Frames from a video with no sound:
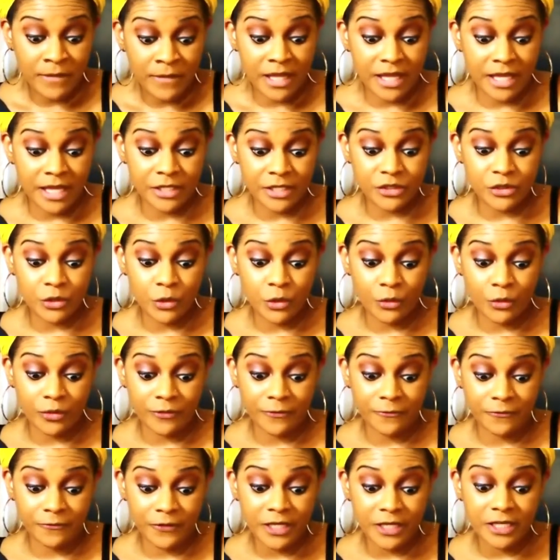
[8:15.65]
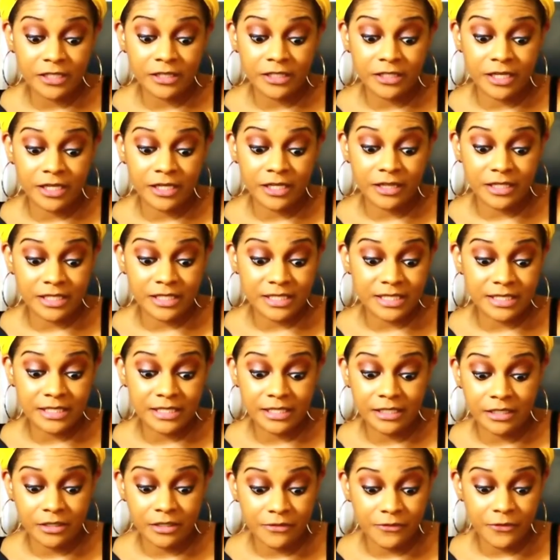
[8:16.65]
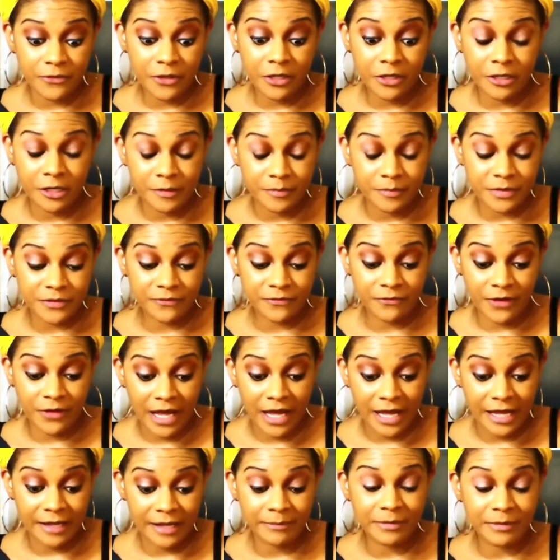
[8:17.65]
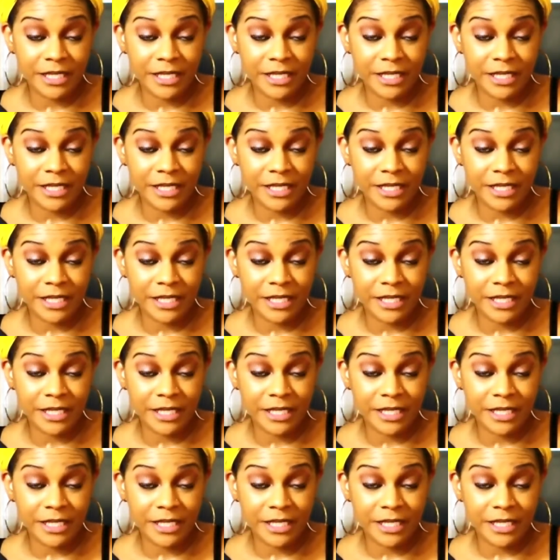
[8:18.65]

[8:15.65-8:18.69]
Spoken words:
Is you're feeling this Ten of Cups vibe,